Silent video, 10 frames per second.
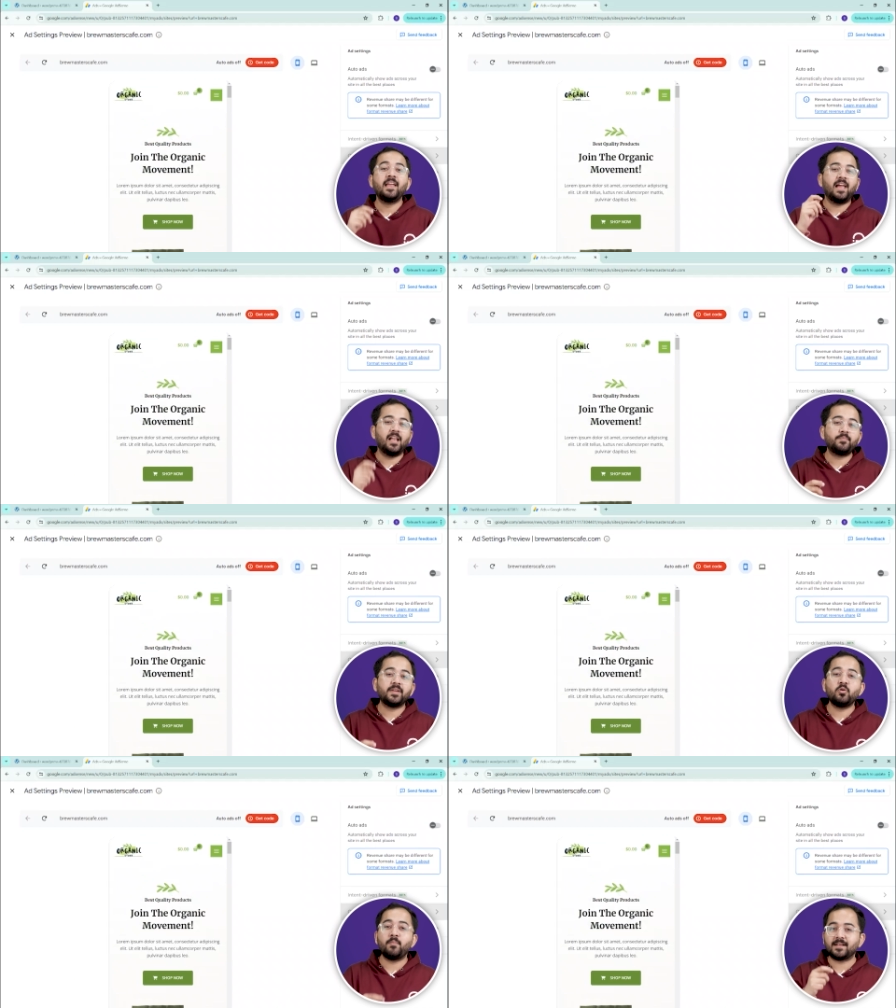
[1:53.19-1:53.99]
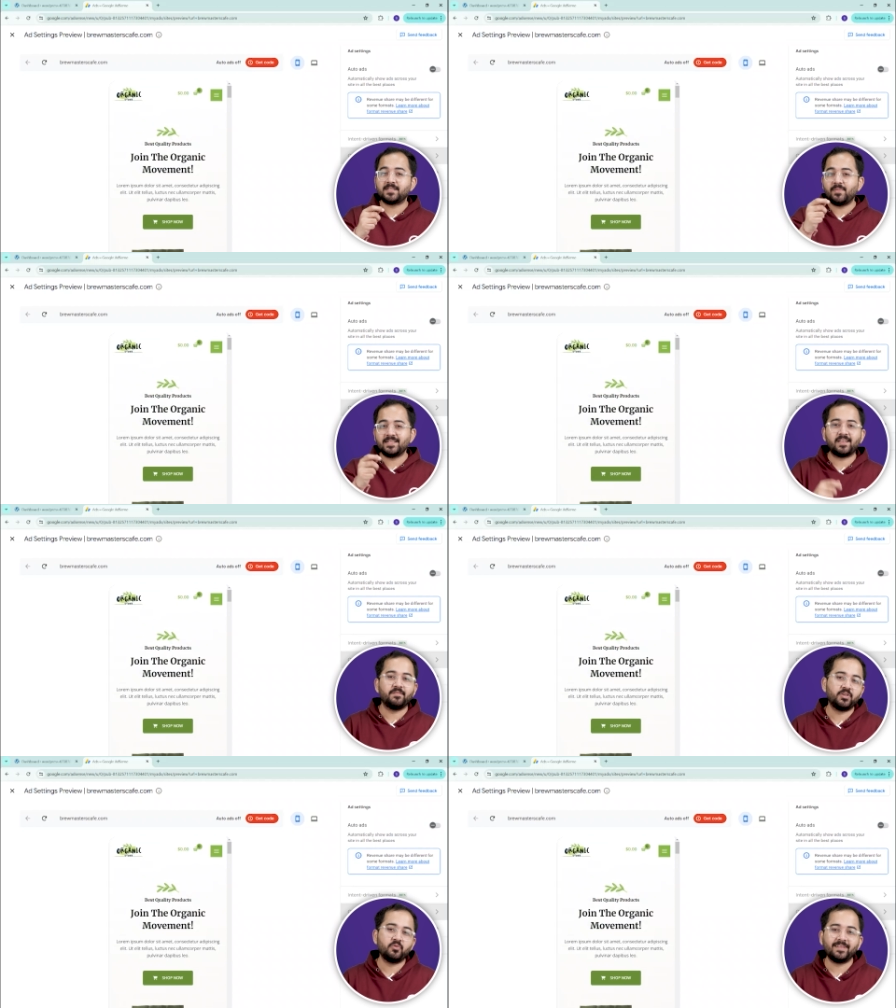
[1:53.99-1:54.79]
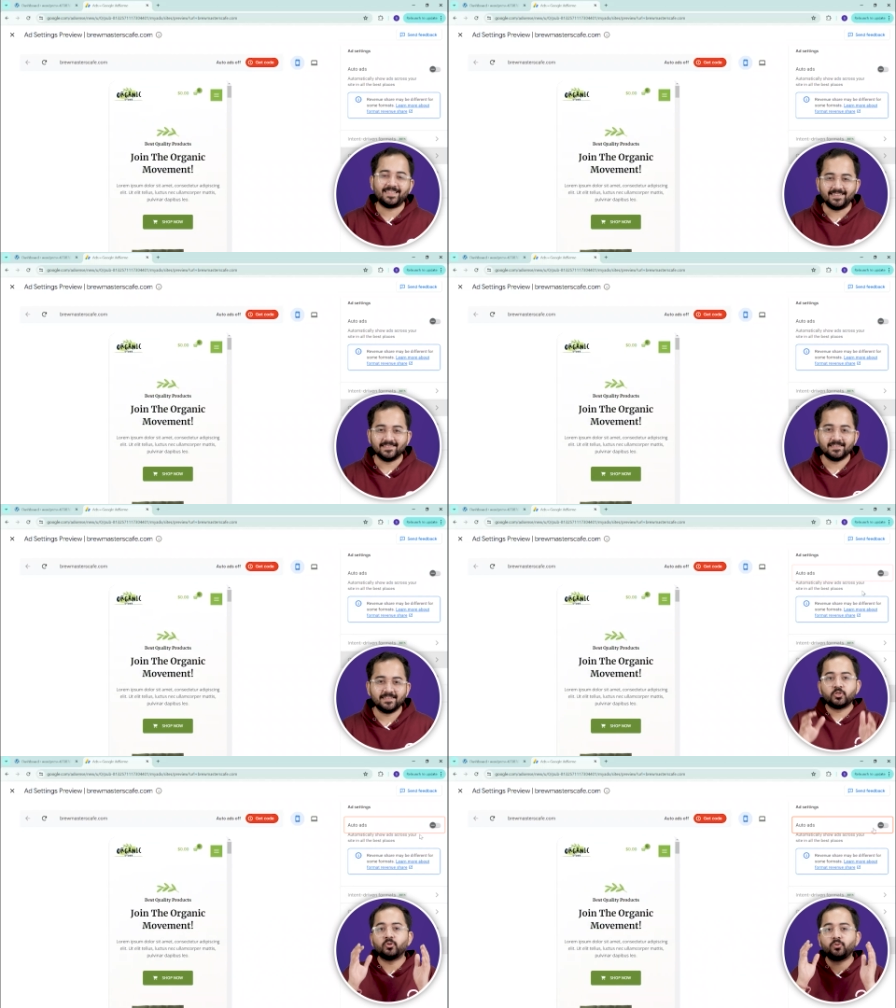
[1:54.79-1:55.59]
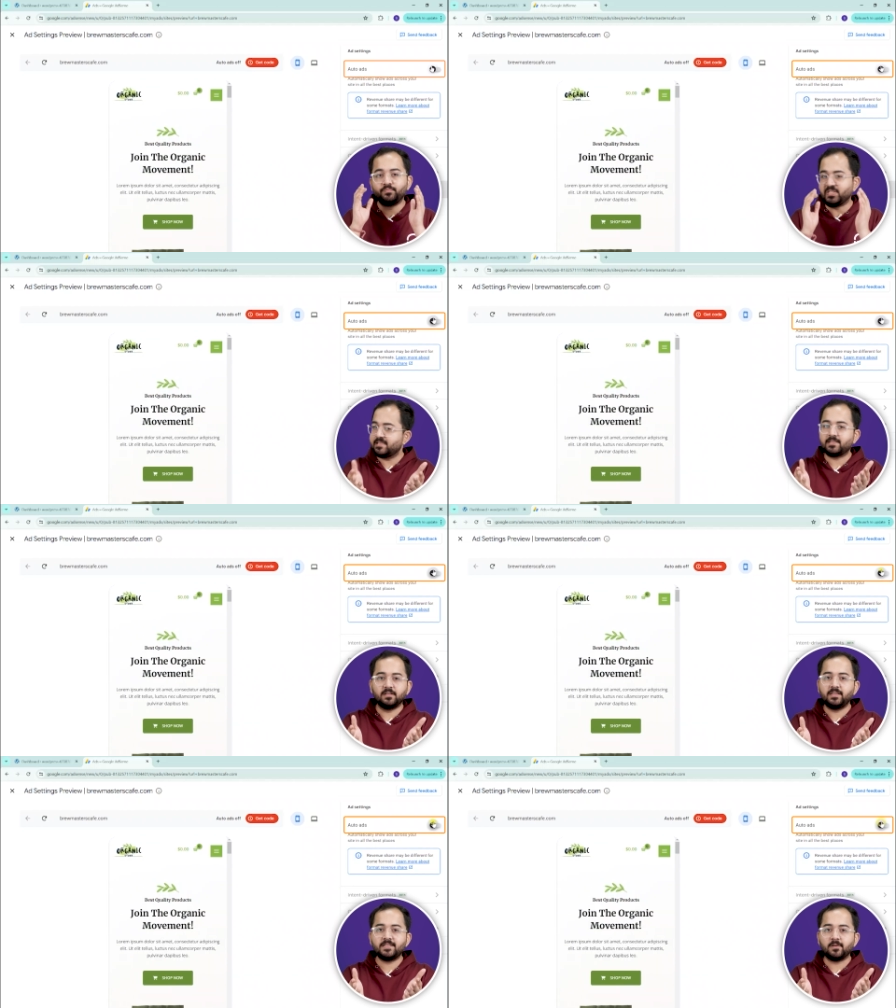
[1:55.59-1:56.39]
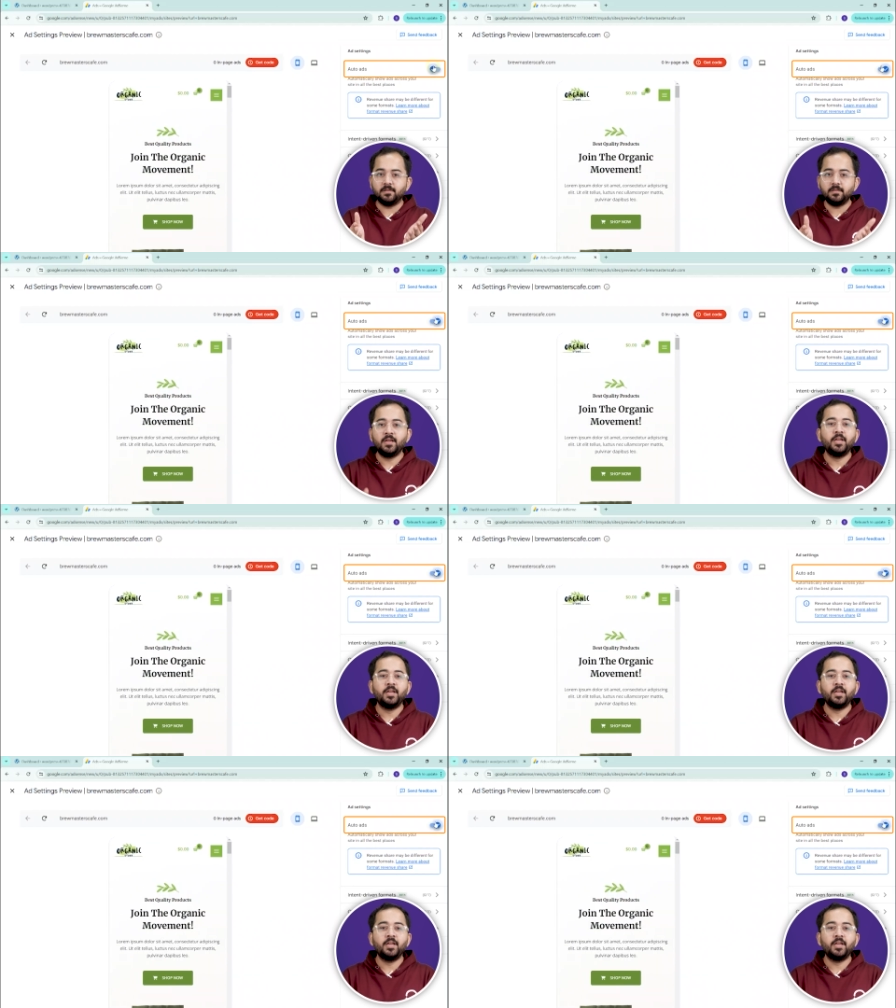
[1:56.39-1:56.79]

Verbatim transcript: helping you maximize revenue with ease. So just turn this on.